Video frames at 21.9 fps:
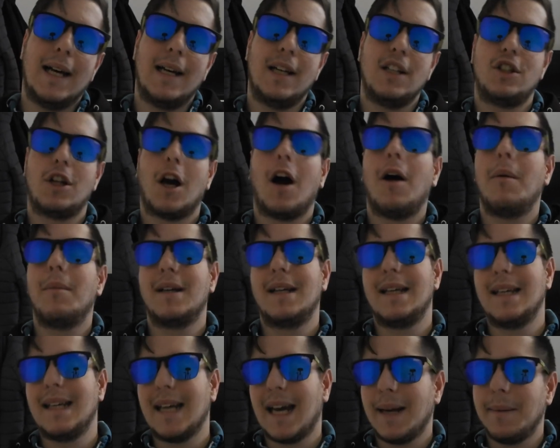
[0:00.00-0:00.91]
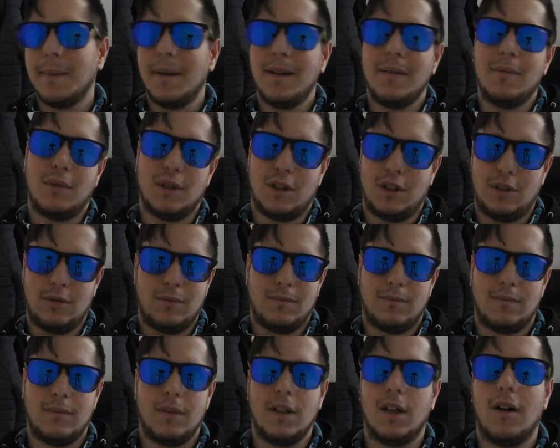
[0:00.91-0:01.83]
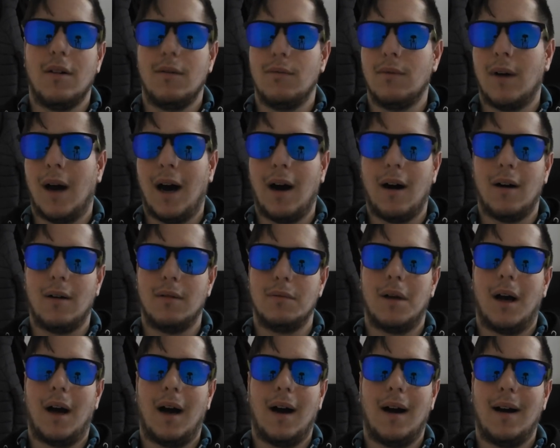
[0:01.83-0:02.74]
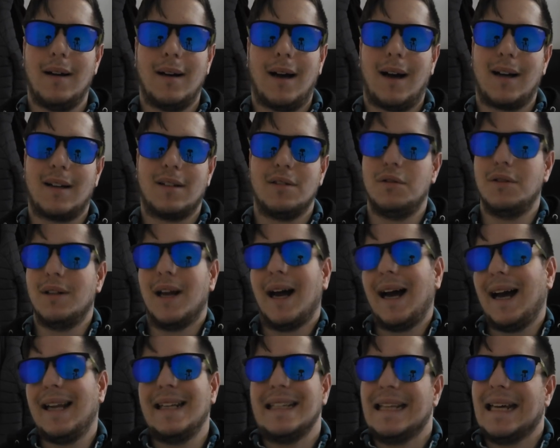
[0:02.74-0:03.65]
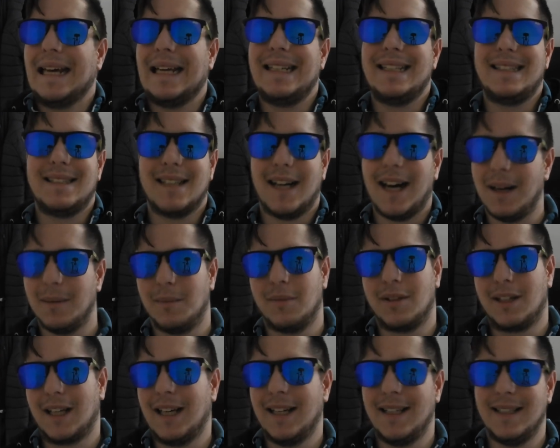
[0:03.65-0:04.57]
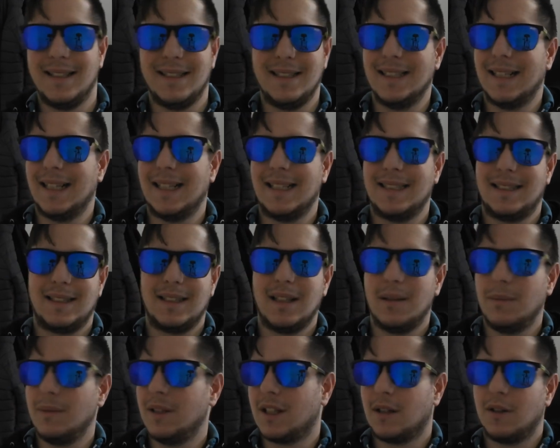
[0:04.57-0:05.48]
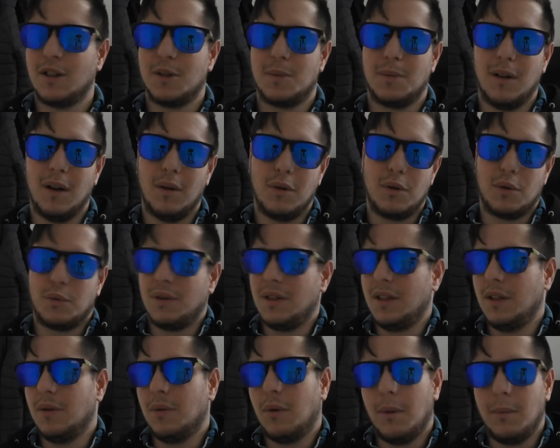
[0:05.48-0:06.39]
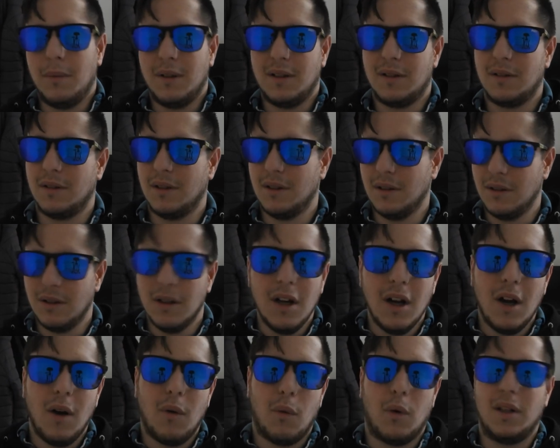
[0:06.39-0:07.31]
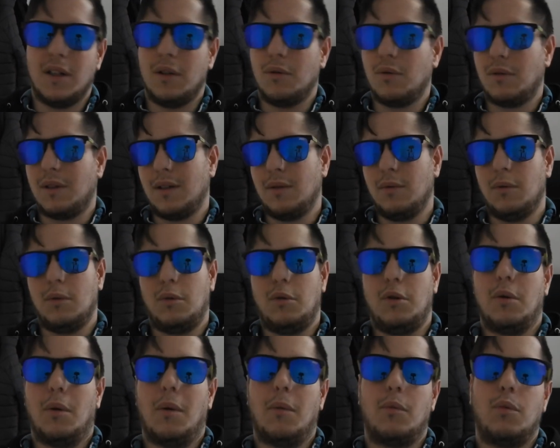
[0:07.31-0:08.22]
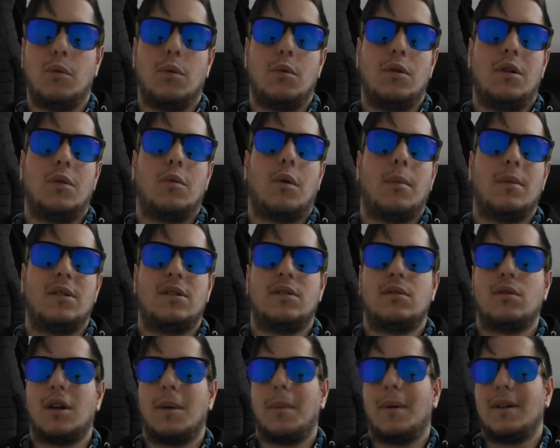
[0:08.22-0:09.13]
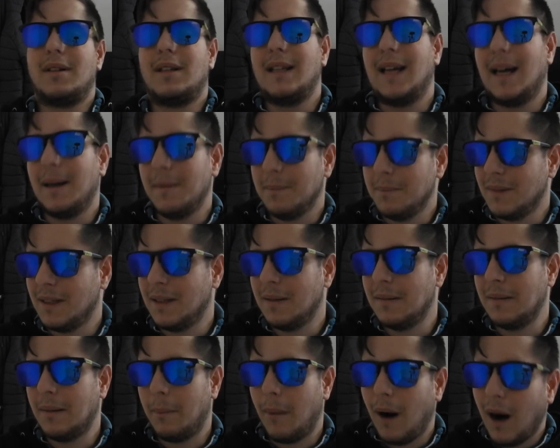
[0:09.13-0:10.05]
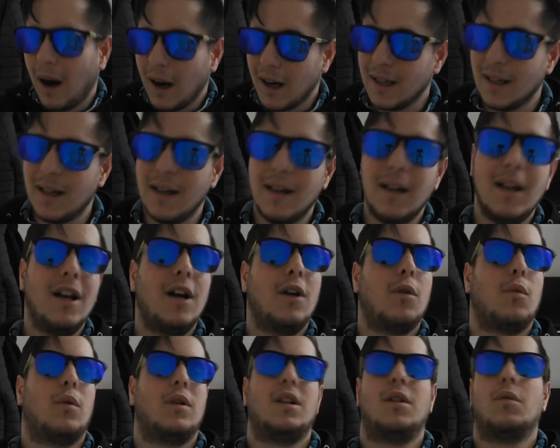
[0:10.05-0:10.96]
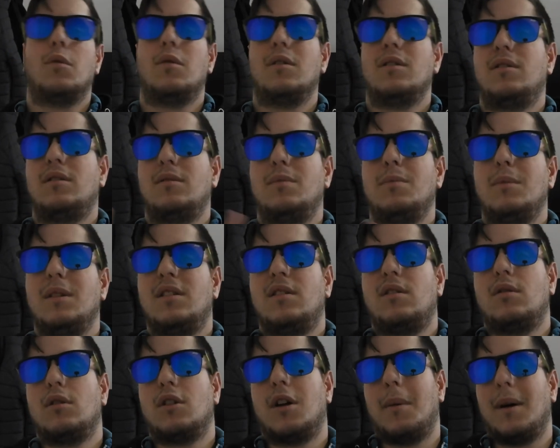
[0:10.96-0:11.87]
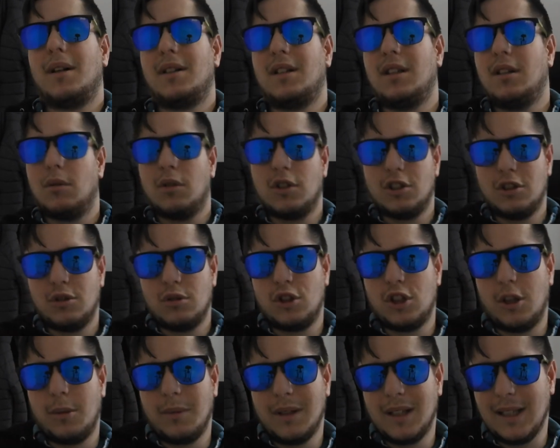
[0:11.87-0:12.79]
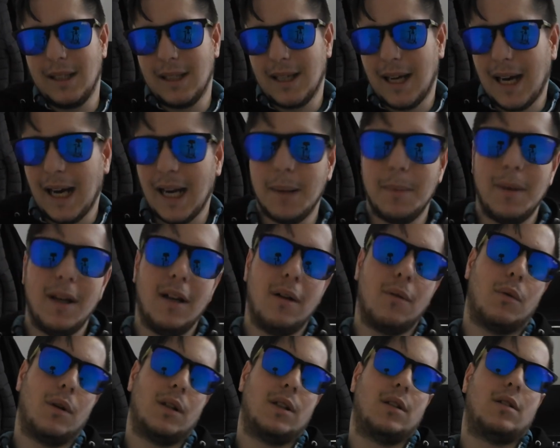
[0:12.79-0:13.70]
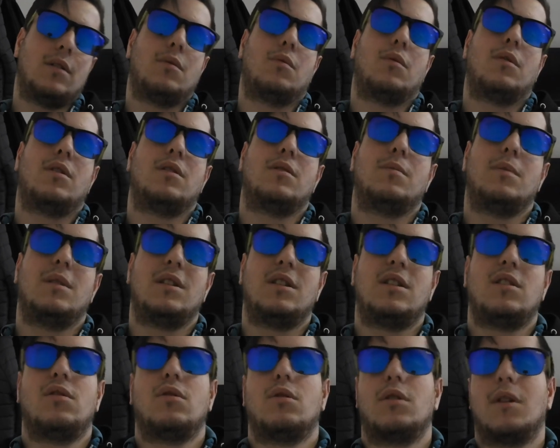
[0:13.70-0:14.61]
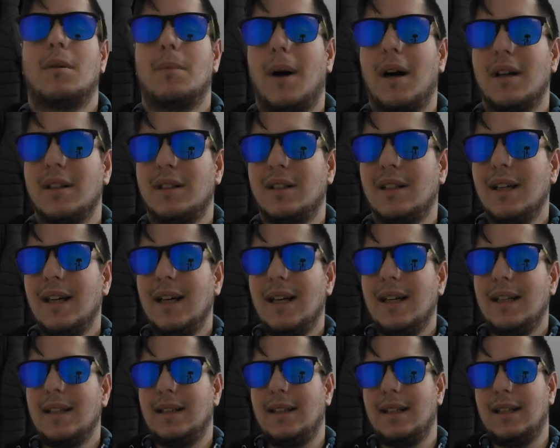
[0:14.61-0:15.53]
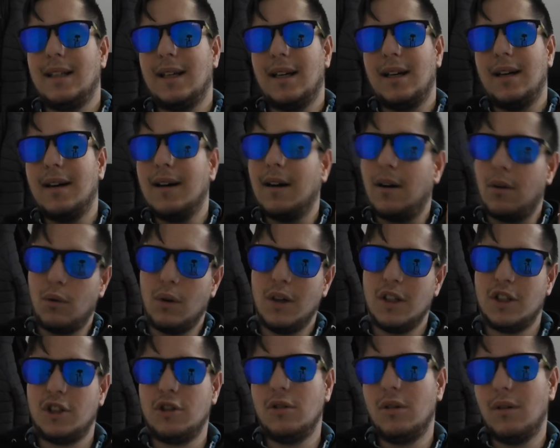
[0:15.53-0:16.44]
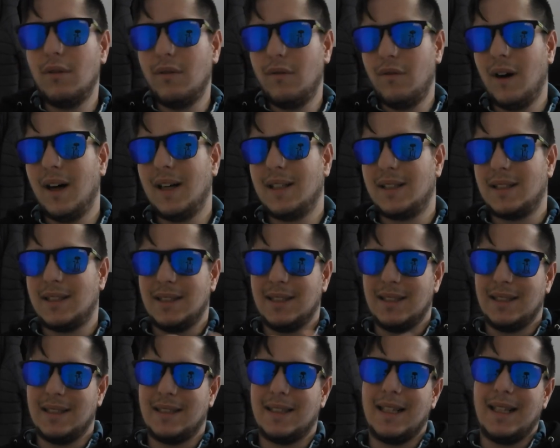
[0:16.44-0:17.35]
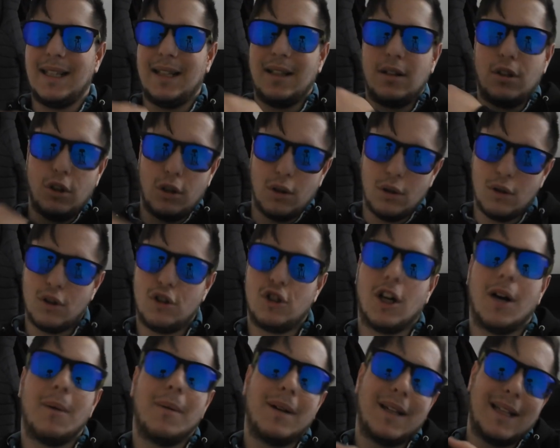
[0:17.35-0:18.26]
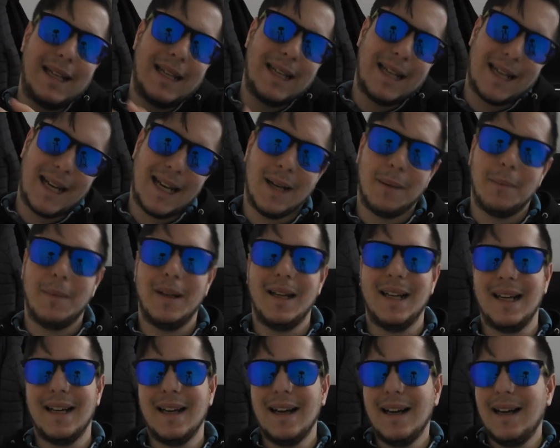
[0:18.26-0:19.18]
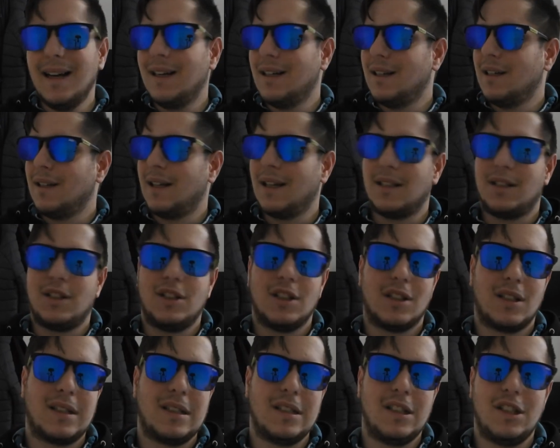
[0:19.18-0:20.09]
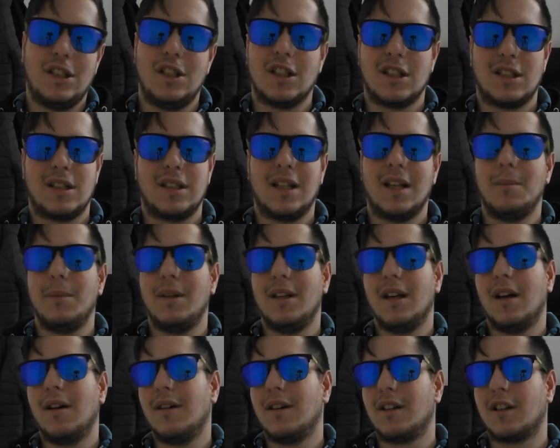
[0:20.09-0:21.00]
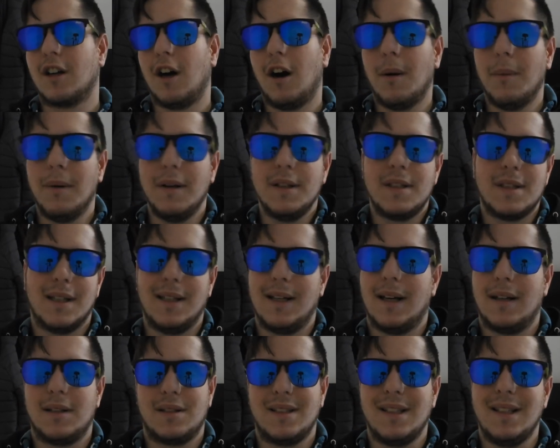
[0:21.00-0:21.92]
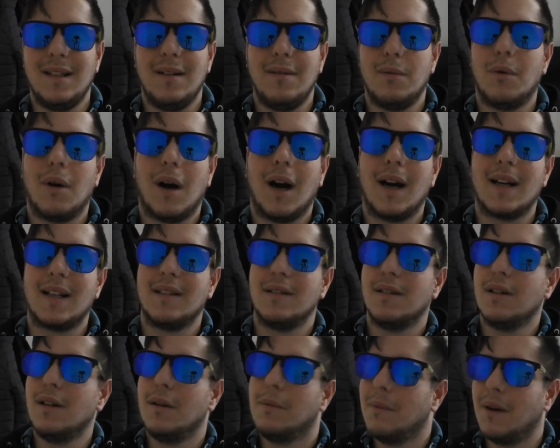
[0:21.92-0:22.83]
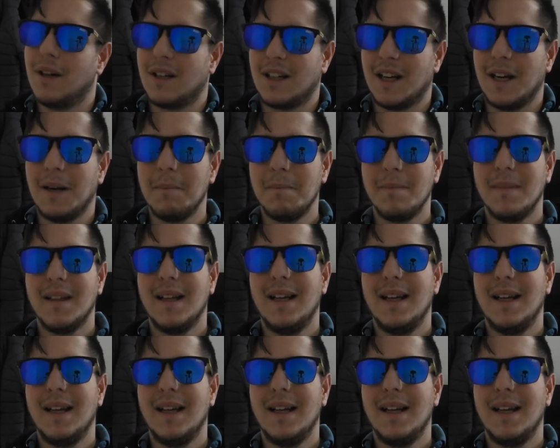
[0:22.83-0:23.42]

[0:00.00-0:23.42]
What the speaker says: Shaman King anime? Which, you know, I could do that any time, okay? Just tell me in the comments below which one you want me to do, whether you want me to talk about the manga, whether you want me to talk about the original Shaman King anime, whether you want me to talk about the original versus the new Shaman King anime. Like, just let me know in the comments, and I'll see what I can do, okay?